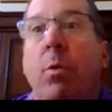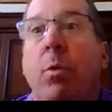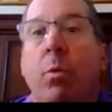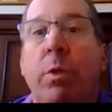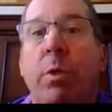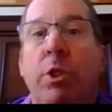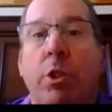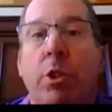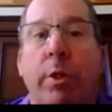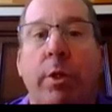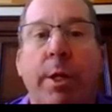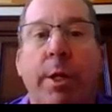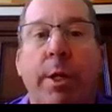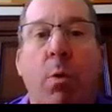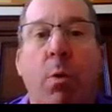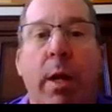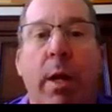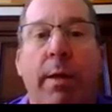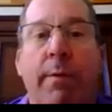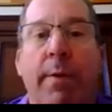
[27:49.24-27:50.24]
would certainly
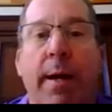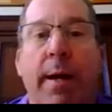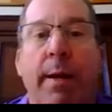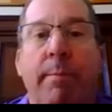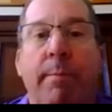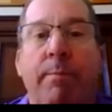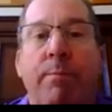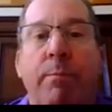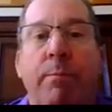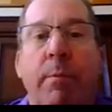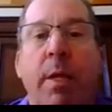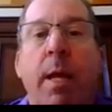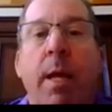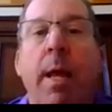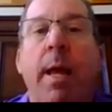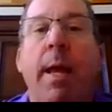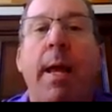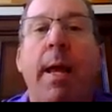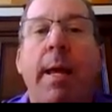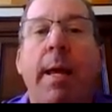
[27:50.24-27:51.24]
qualify.
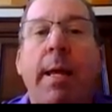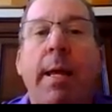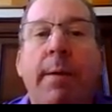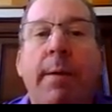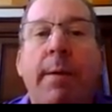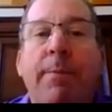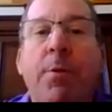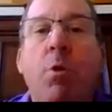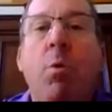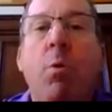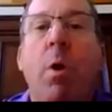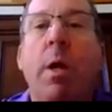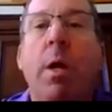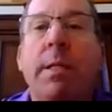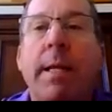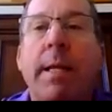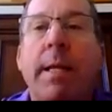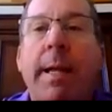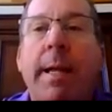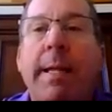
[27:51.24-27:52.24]
If you are
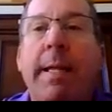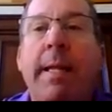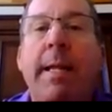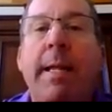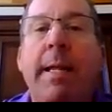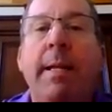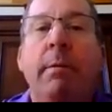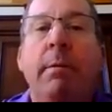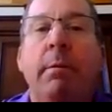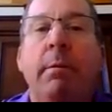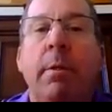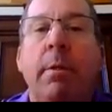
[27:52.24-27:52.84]
taking